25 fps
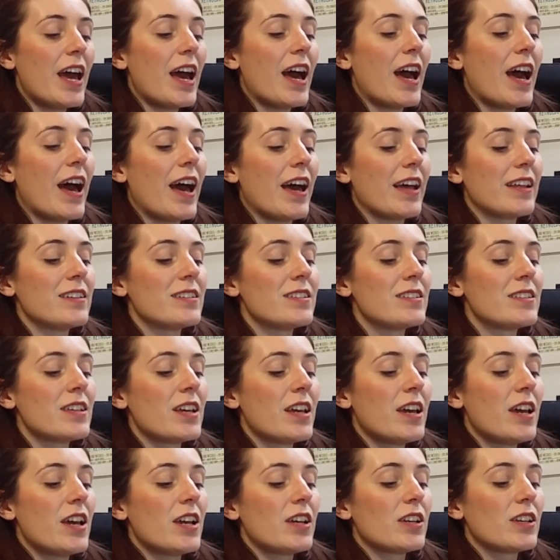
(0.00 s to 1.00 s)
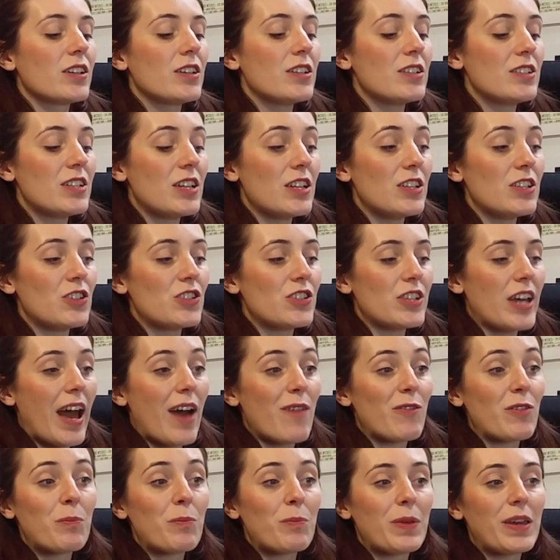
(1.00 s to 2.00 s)
and continue to
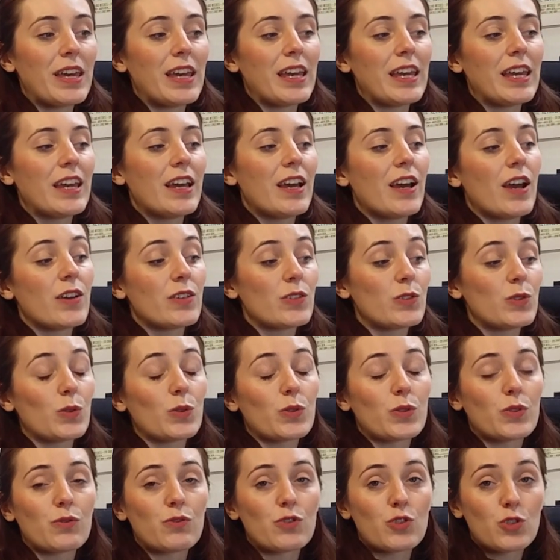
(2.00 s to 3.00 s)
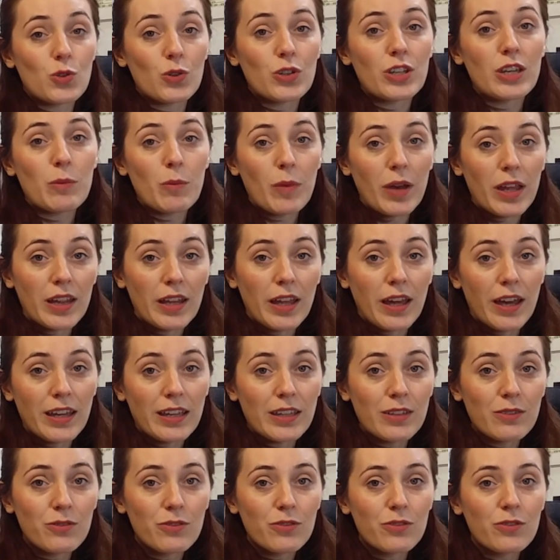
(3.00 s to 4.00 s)
have it be a source of joy in my
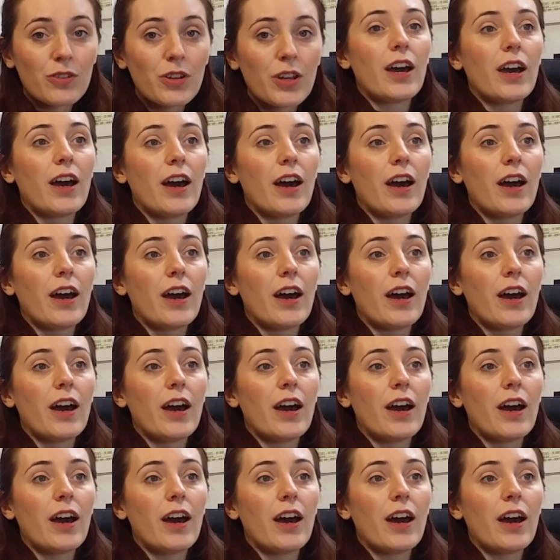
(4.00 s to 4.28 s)
life,